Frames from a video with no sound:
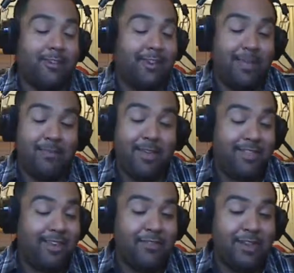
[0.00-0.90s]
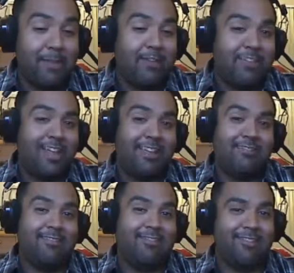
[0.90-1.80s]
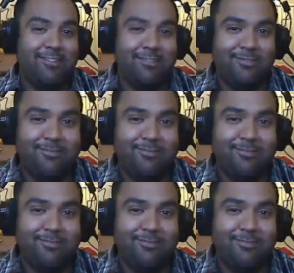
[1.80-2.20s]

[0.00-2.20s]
And the game hasn't even come out yet, so.